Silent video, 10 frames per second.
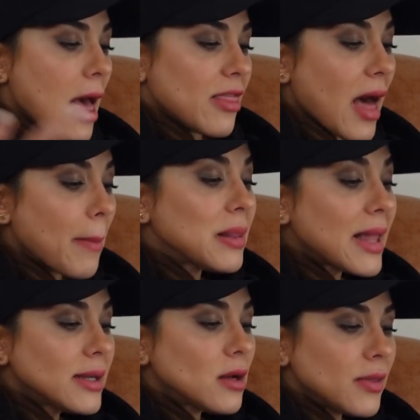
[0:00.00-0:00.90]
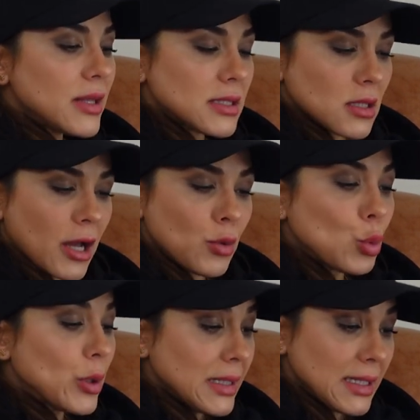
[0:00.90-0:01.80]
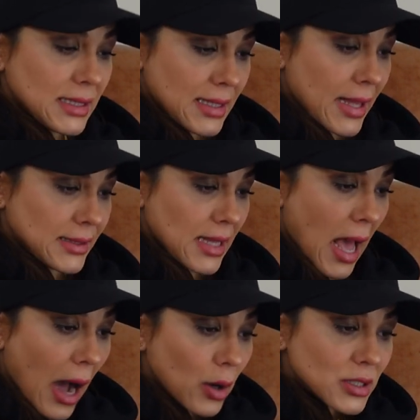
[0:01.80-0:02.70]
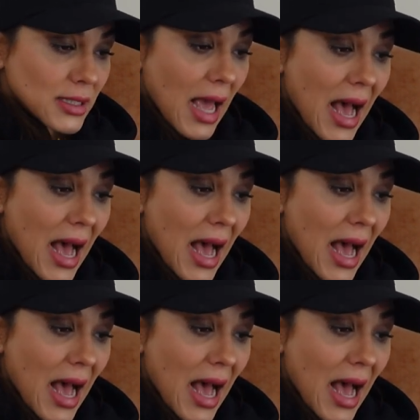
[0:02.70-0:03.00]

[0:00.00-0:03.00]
That plant on the side really stands out